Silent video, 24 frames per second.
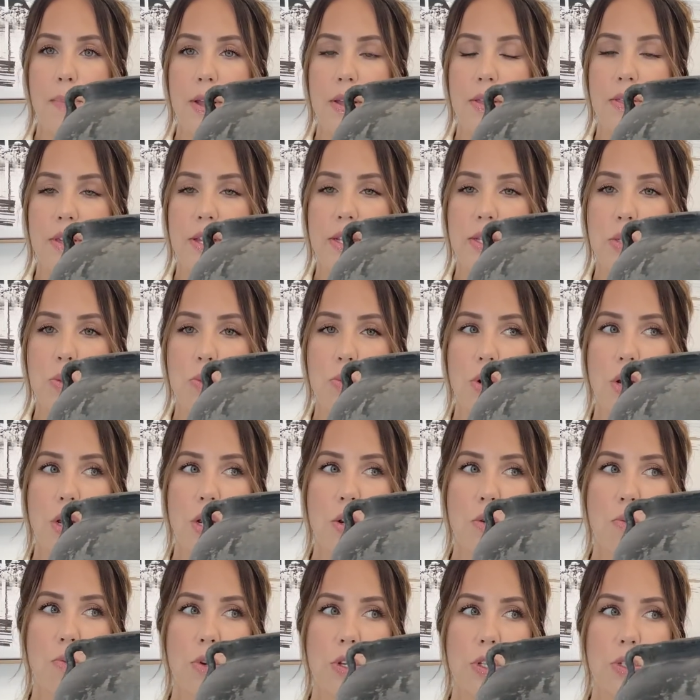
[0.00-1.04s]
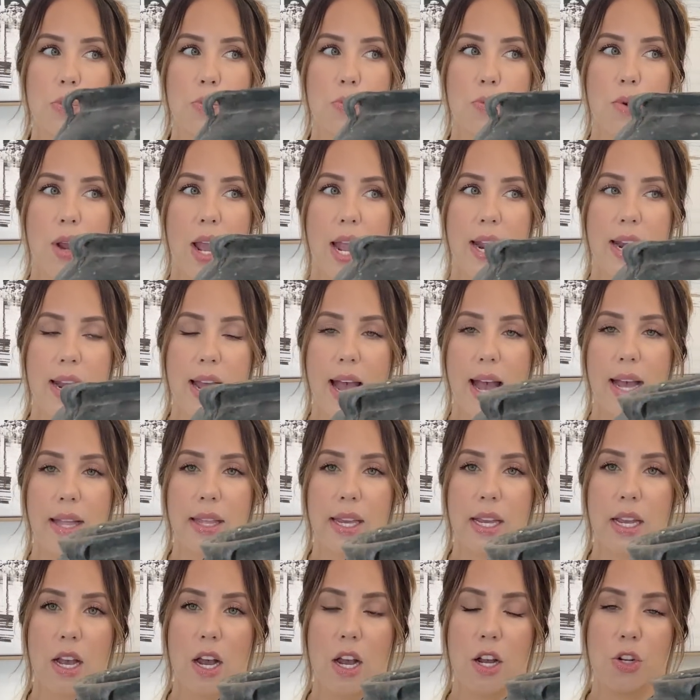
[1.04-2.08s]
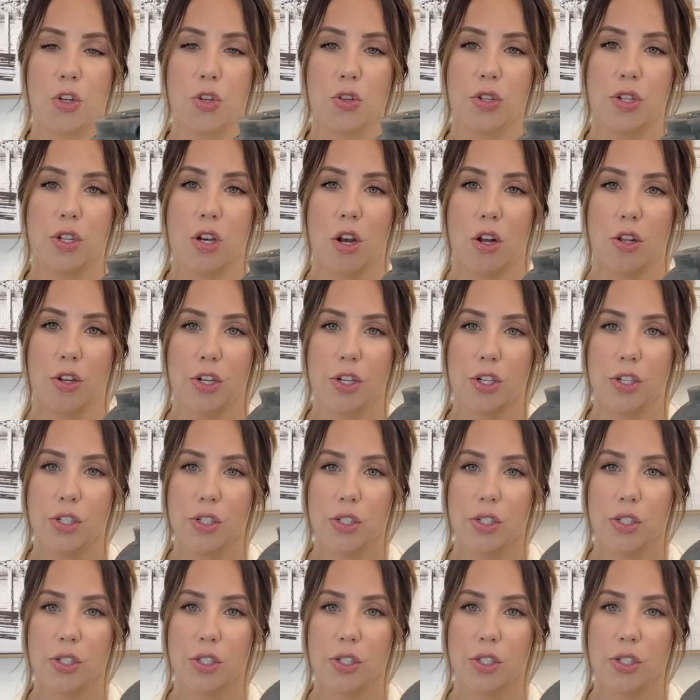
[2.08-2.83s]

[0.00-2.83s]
this one was right at like $100,